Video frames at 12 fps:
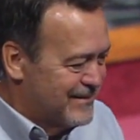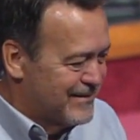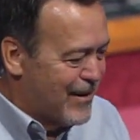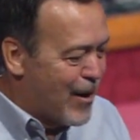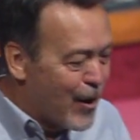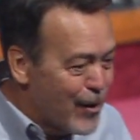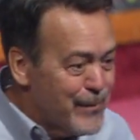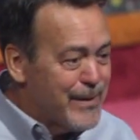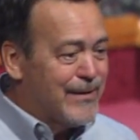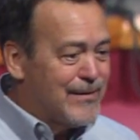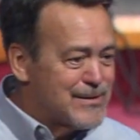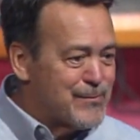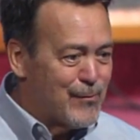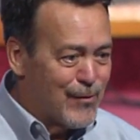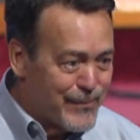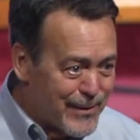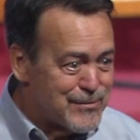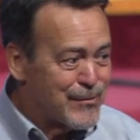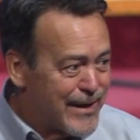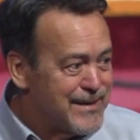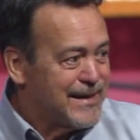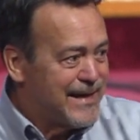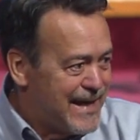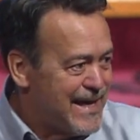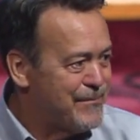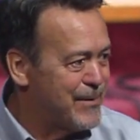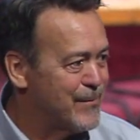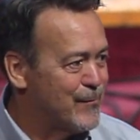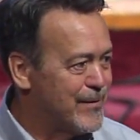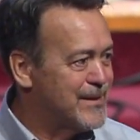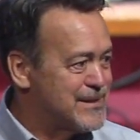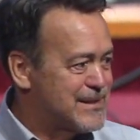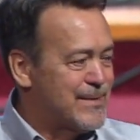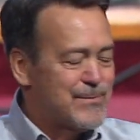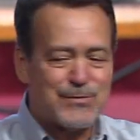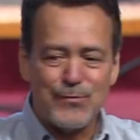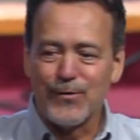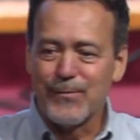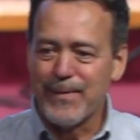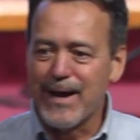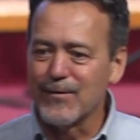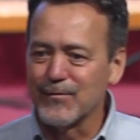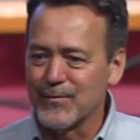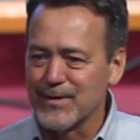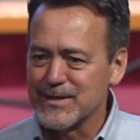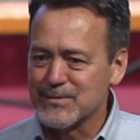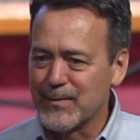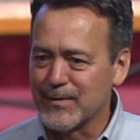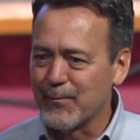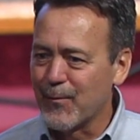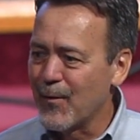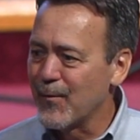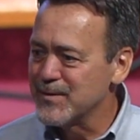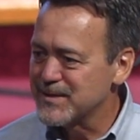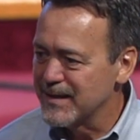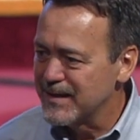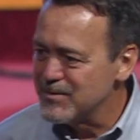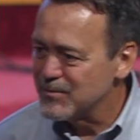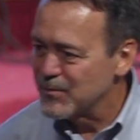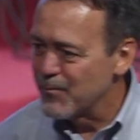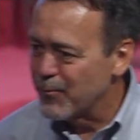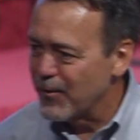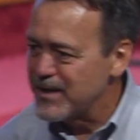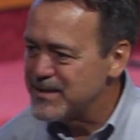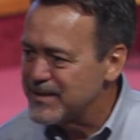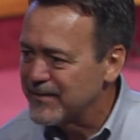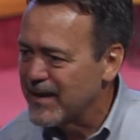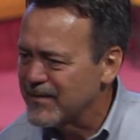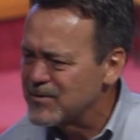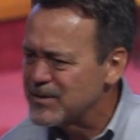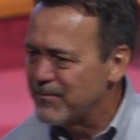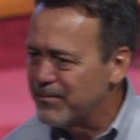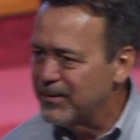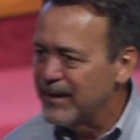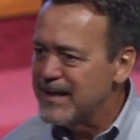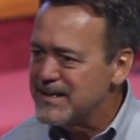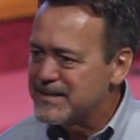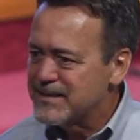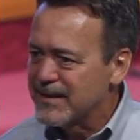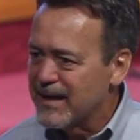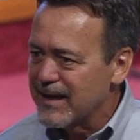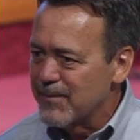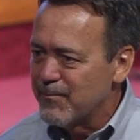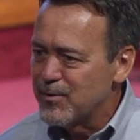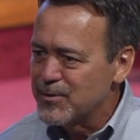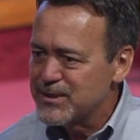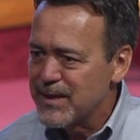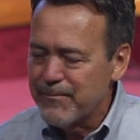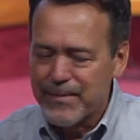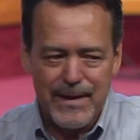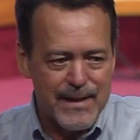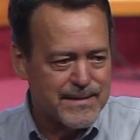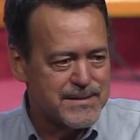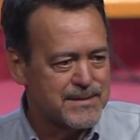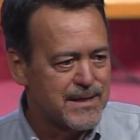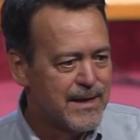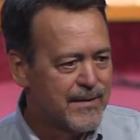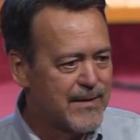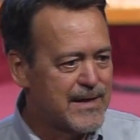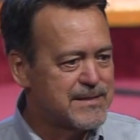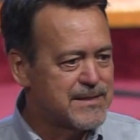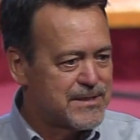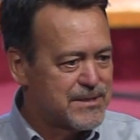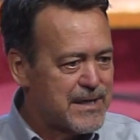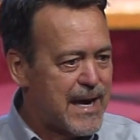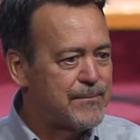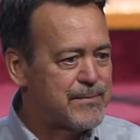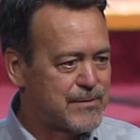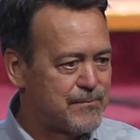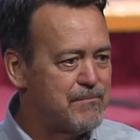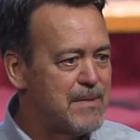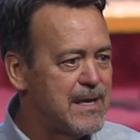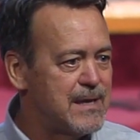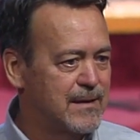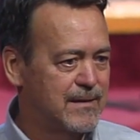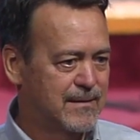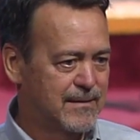harming this boy by trying to keep him within some sort of boundaries. But the boy was saying he was embracing that. There's a place that I can push up against that stops me.